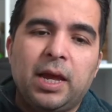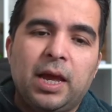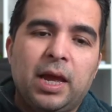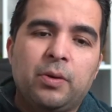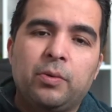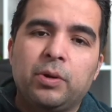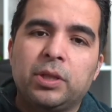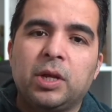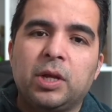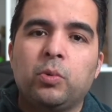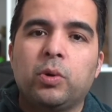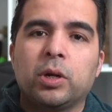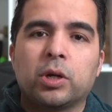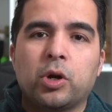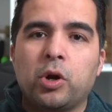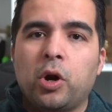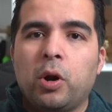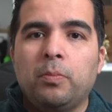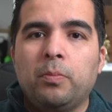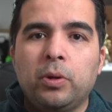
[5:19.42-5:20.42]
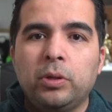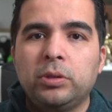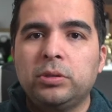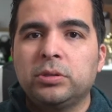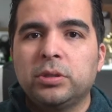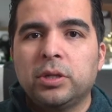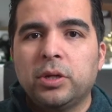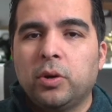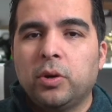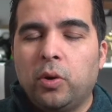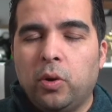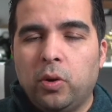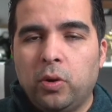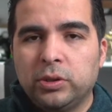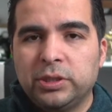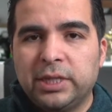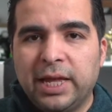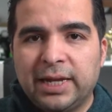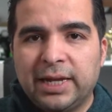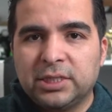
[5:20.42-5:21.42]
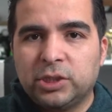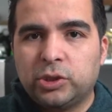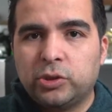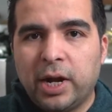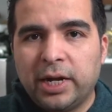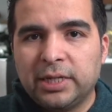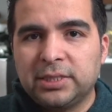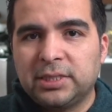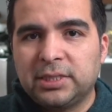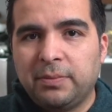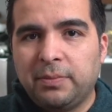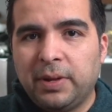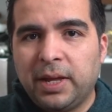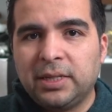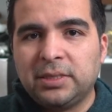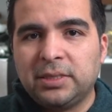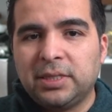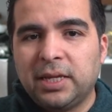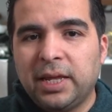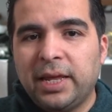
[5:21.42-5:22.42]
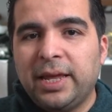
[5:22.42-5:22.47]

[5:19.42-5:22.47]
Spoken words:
everything will crumble, all that dry cement.